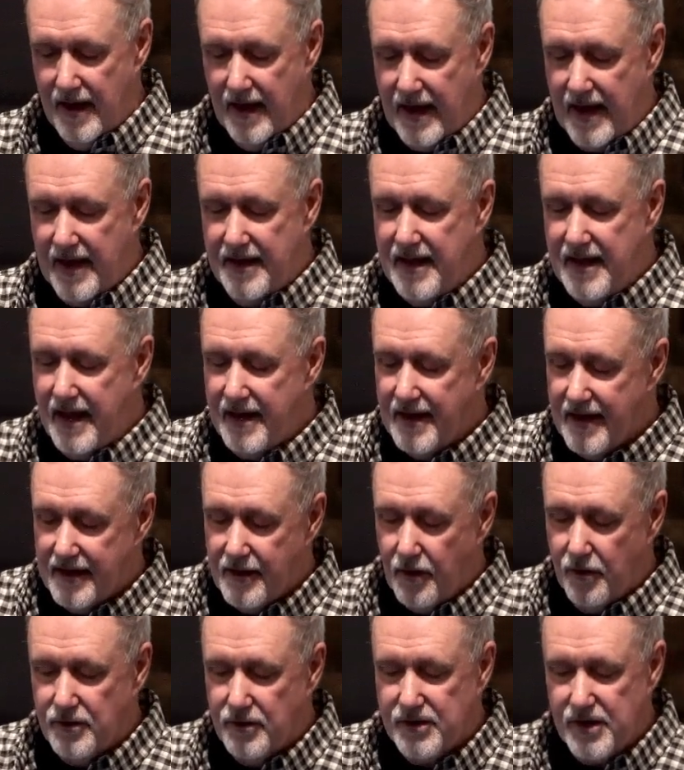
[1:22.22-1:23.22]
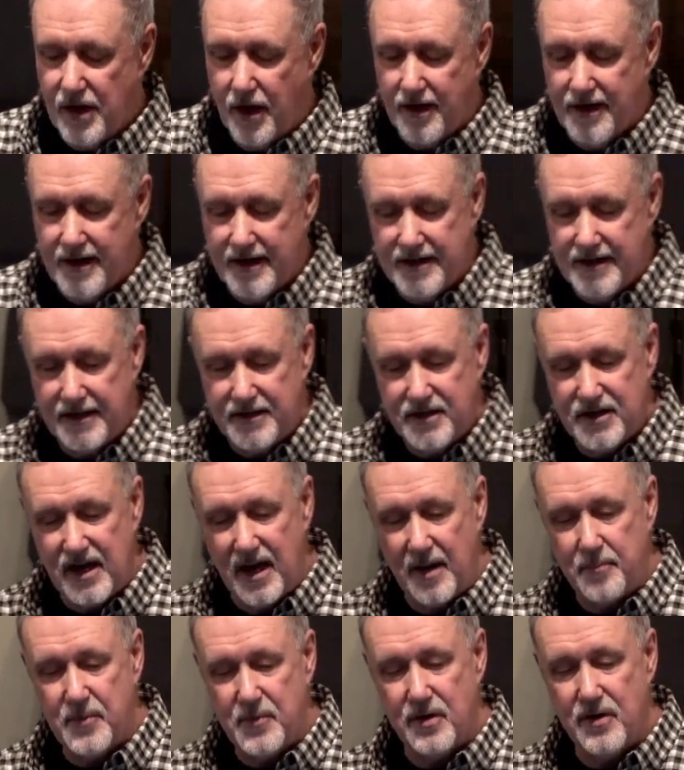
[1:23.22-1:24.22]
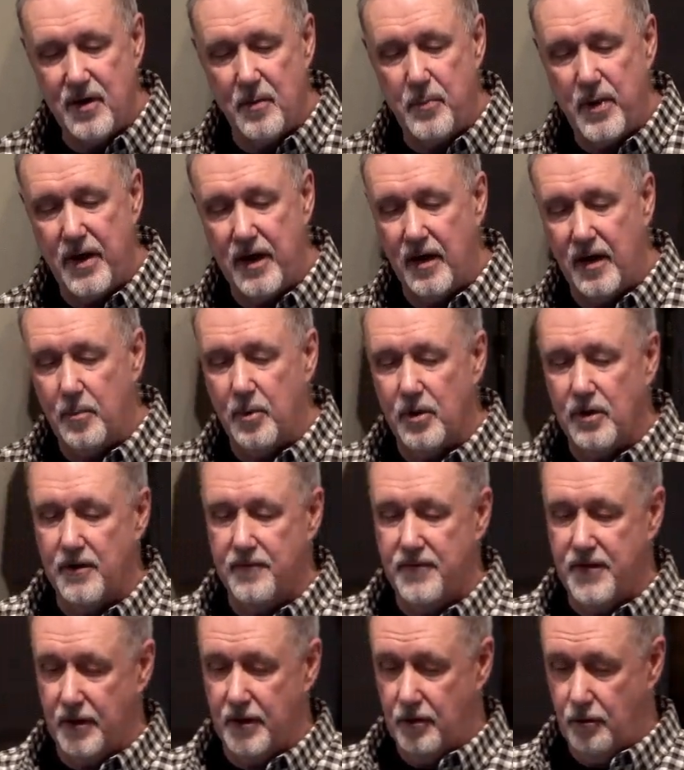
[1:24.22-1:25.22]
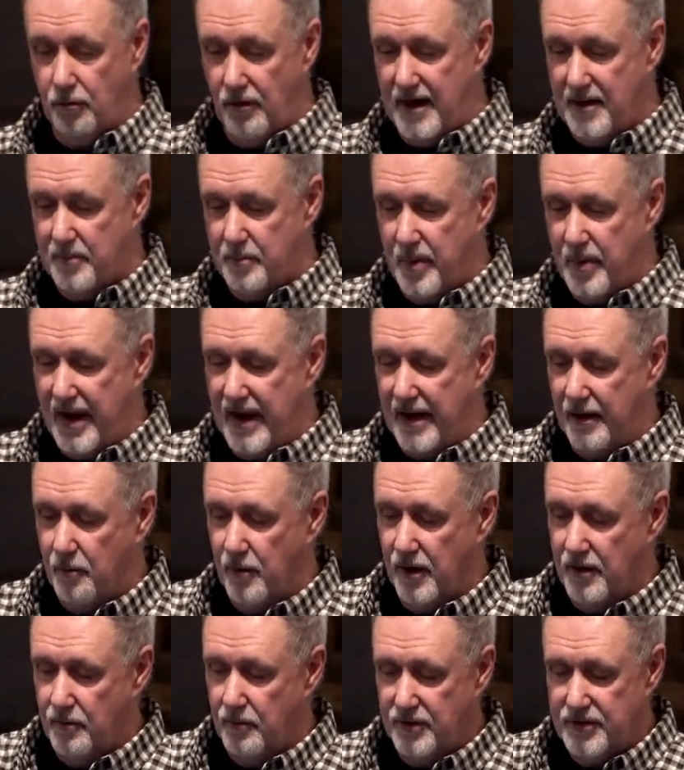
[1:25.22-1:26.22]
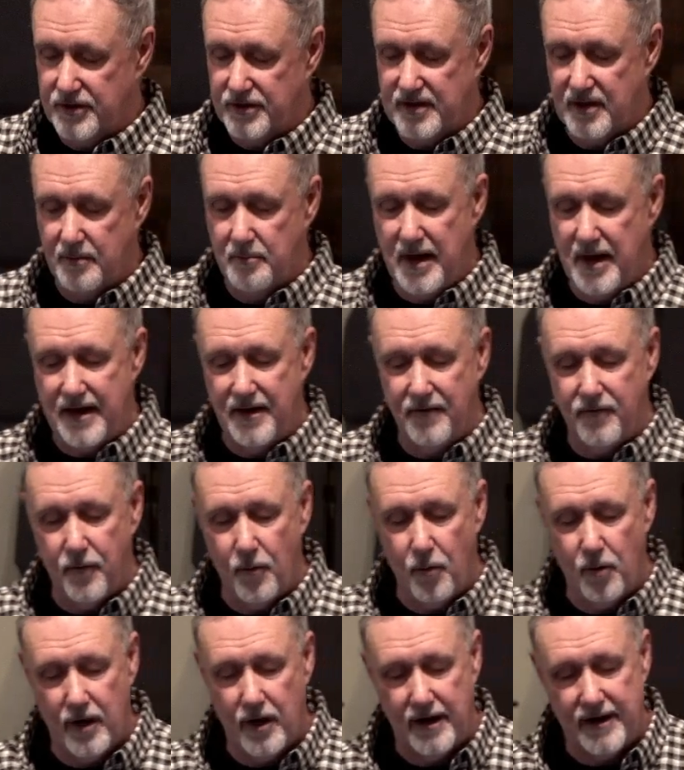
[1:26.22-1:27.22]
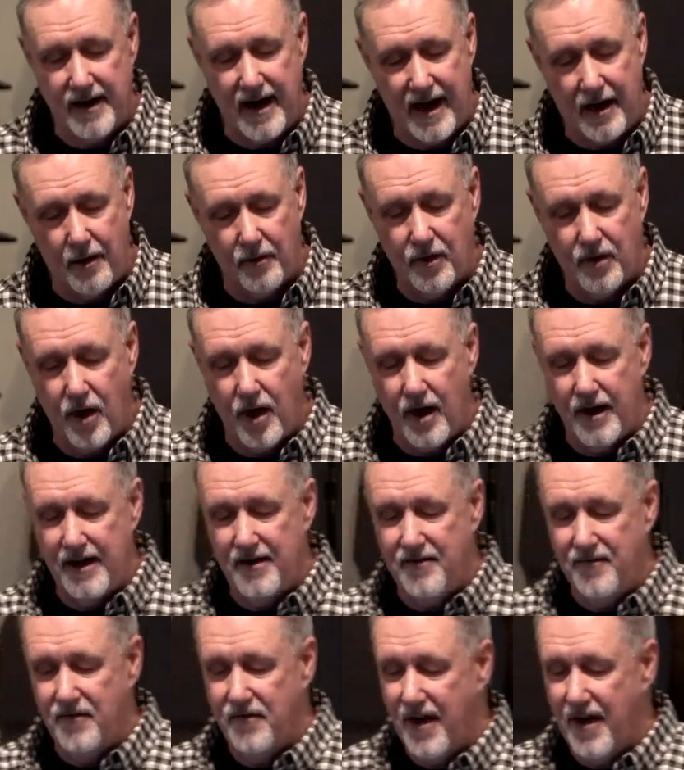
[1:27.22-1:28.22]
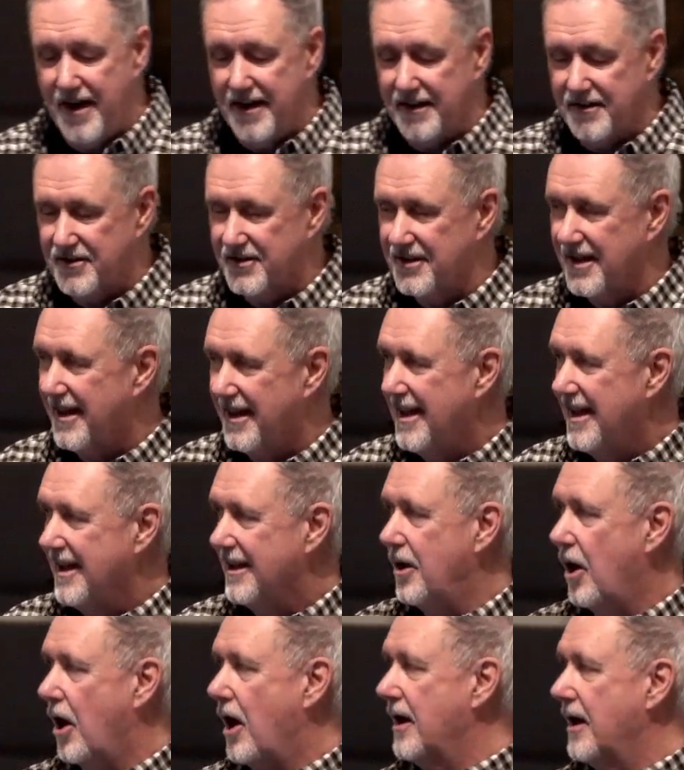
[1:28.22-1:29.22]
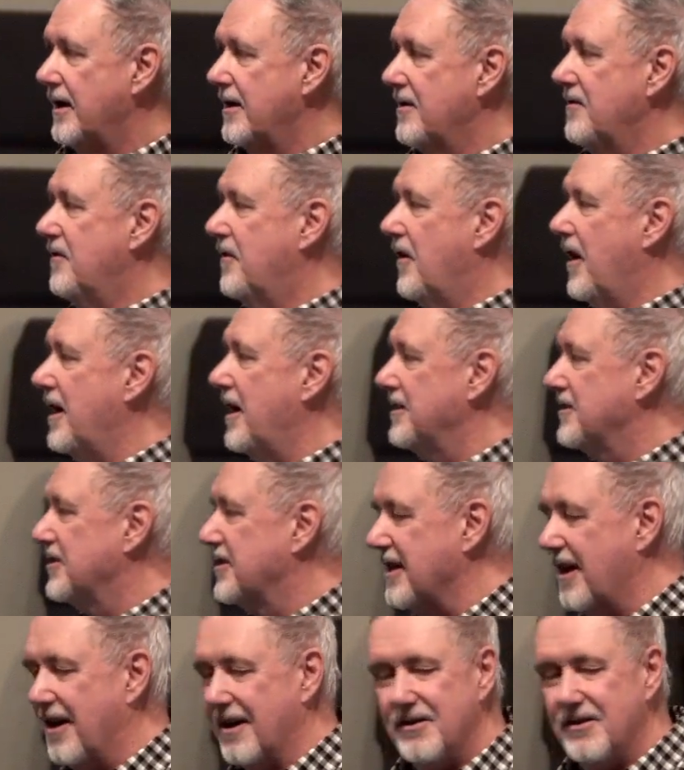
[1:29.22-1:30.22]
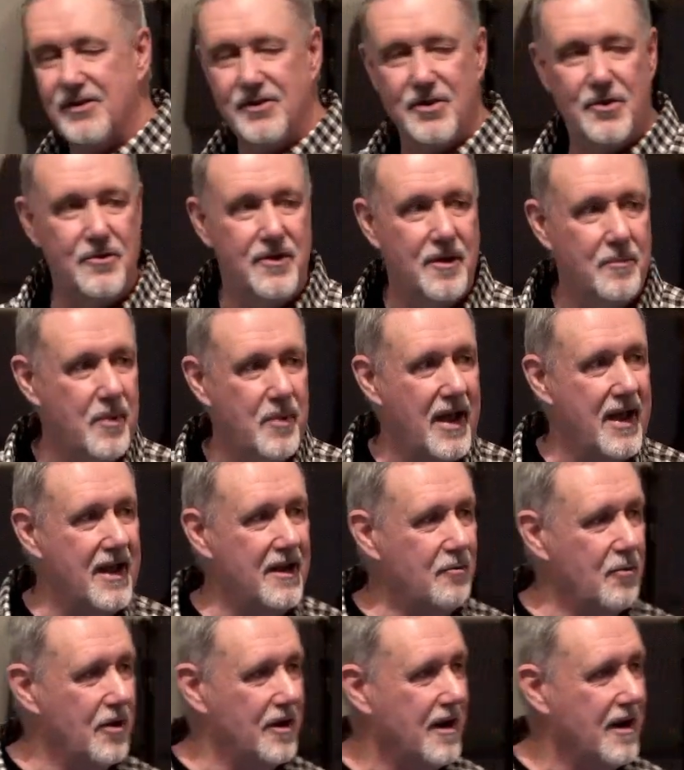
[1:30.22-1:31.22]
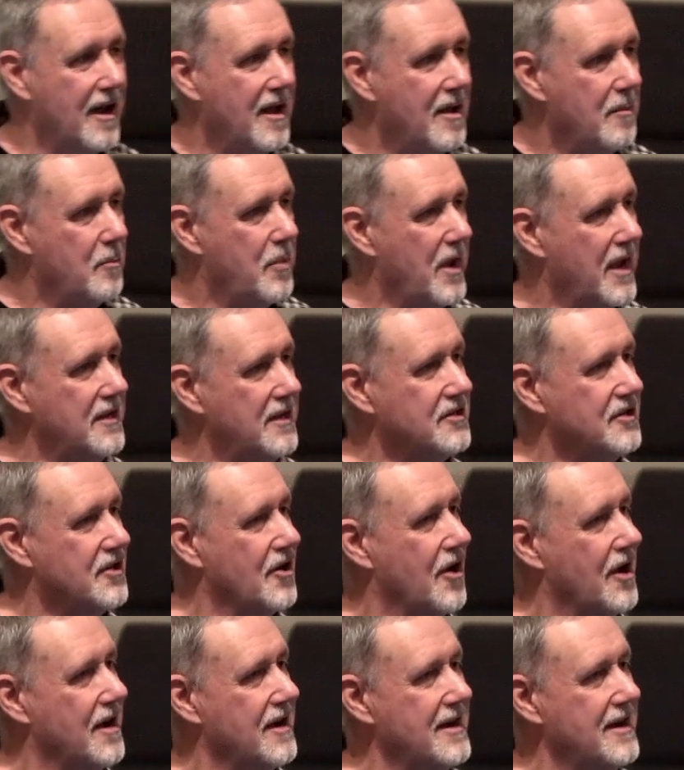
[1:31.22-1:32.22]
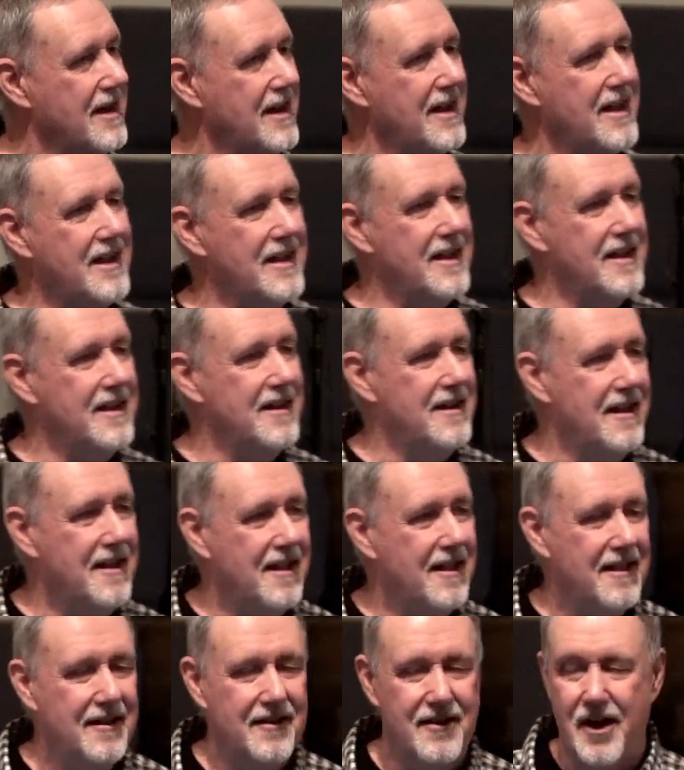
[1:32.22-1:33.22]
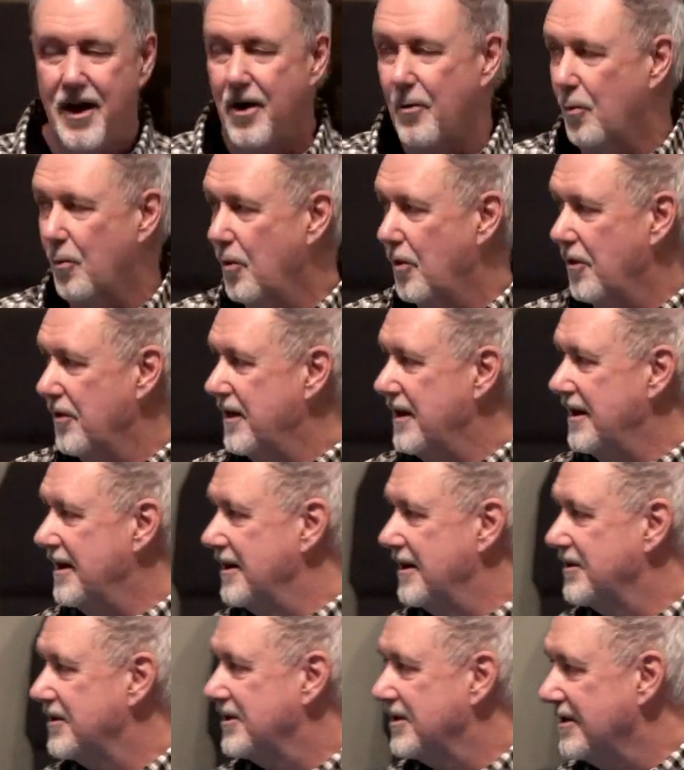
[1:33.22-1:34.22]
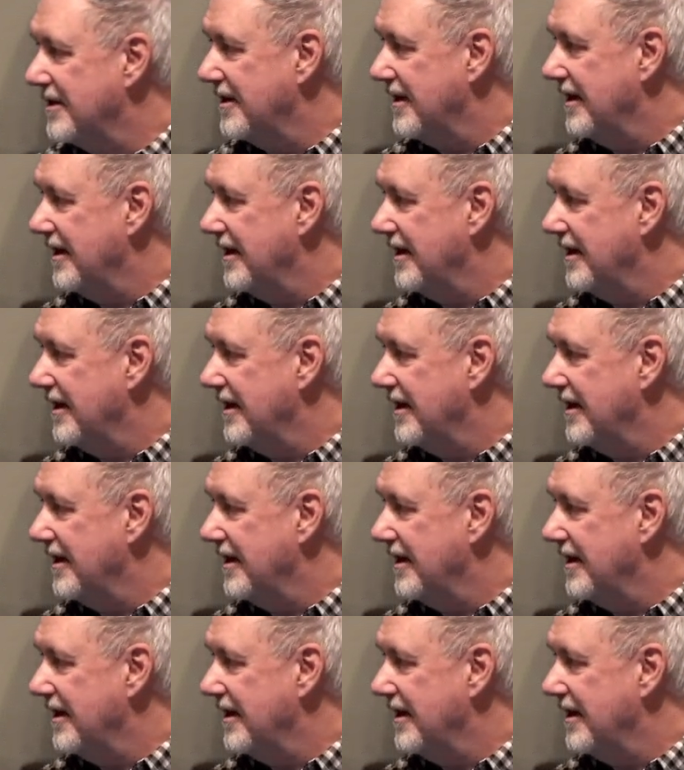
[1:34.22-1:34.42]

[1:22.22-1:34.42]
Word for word: And then it goes on in the chapter, the parable of the great banquet, which is a metaphor on how God invites. God invites us to the banquet based on need, not worthiness.